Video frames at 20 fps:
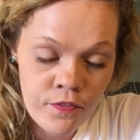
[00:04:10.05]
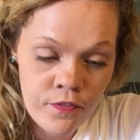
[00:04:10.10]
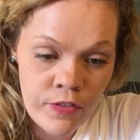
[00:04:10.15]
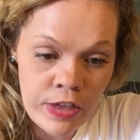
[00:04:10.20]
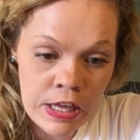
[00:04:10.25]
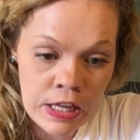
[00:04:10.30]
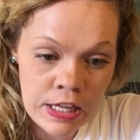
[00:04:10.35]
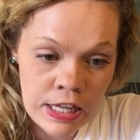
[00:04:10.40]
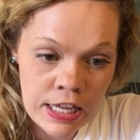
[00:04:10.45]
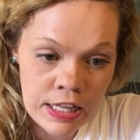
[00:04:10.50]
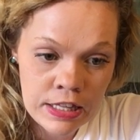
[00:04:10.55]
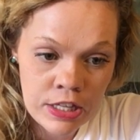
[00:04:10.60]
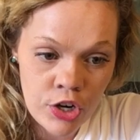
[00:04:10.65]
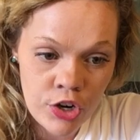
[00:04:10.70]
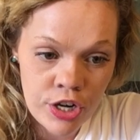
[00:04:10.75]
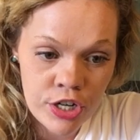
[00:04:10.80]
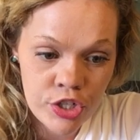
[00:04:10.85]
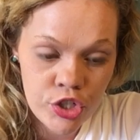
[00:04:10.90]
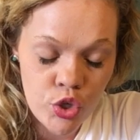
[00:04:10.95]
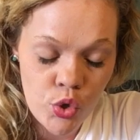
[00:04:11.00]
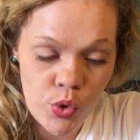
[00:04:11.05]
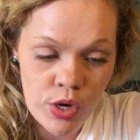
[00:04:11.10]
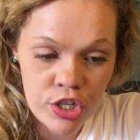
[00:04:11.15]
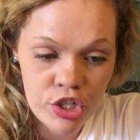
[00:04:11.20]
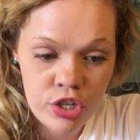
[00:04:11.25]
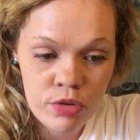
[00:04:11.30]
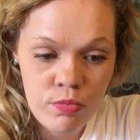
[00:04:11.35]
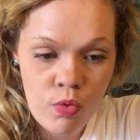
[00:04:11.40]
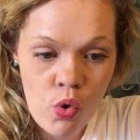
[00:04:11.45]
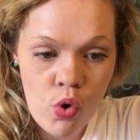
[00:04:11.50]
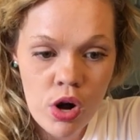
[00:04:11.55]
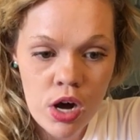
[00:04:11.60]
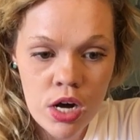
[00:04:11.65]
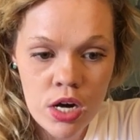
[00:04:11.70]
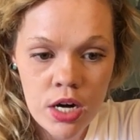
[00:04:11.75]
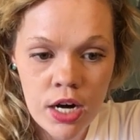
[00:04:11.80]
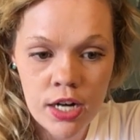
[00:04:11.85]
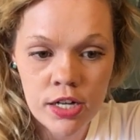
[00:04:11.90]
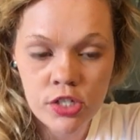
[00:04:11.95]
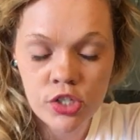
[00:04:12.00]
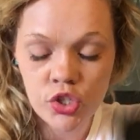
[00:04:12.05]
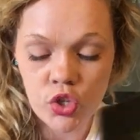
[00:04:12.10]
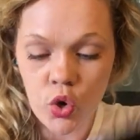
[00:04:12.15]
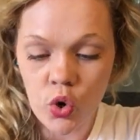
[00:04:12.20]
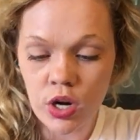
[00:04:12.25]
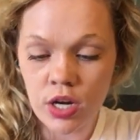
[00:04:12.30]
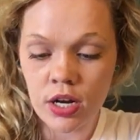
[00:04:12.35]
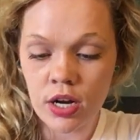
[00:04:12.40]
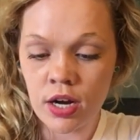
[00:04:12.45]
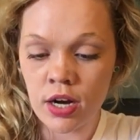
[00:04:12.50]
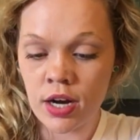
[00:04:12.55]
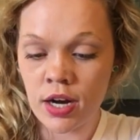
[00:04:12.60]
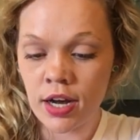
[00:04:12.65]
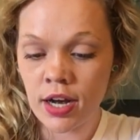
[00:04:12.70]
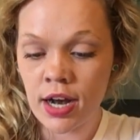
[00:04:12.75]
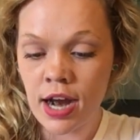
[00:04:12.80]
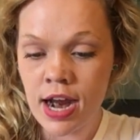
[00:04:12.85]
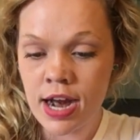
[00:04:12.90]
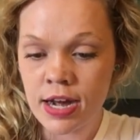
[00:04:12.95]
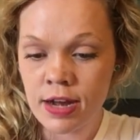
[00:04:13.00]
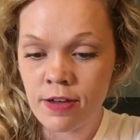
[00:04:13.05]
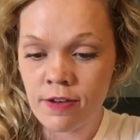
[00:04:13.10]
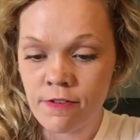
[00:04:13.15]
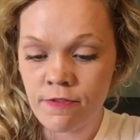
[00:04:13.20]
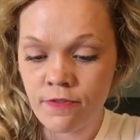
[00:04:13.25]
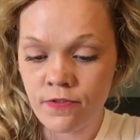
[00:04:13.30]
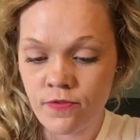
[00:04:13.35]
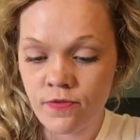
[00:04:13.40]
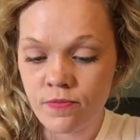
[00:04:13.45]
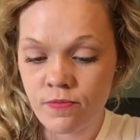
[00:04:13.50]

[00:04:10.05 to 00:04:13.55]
feeling your intuition more, and so it kind of